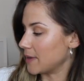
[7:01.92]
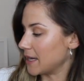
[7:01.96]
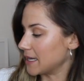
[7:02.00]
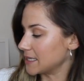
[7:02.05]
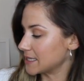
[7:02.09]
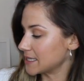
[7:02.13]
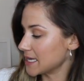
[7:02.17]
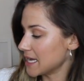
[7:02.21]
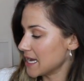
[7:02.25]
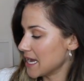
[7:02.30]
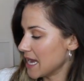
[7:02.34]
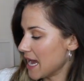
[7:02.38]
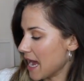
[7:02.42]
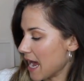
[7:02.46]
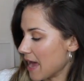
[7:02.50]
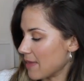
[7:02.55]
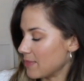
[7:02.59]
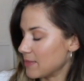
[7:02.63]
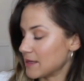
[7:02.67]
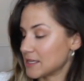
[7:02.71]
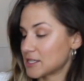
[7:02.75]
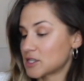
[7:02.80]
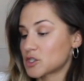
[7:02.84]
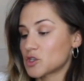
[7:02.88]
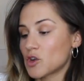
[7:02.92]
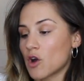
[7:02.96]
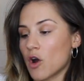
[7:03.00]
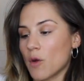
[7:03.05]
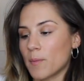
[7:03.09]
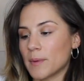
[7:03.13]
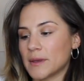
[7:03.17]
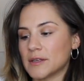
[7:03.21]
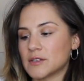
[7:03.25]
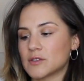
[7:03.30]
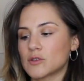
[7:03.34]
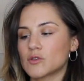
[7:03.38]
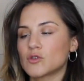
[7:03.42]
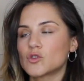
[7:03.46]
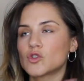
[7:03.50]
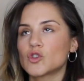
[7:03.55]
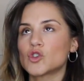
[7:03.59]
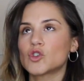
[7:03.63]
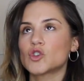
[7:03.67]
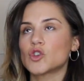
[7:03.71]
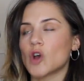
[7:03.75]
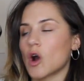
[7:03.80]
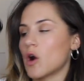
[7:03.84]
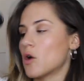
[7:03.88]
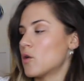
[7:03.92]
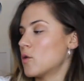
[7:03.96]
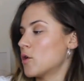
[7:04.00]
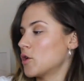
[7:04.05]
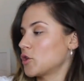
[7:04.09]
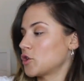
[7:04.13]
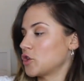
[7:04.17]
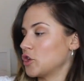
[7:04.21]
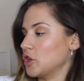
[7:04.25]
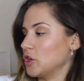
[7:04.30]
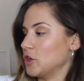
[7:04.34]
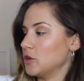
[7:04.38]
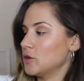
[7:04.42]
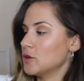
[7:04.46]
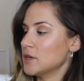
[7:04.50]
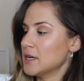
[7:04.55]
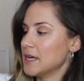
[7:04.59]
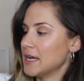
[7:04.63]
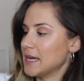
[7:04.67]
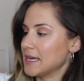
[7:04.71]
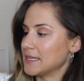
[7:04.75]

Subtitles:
bits. And this top is so cute.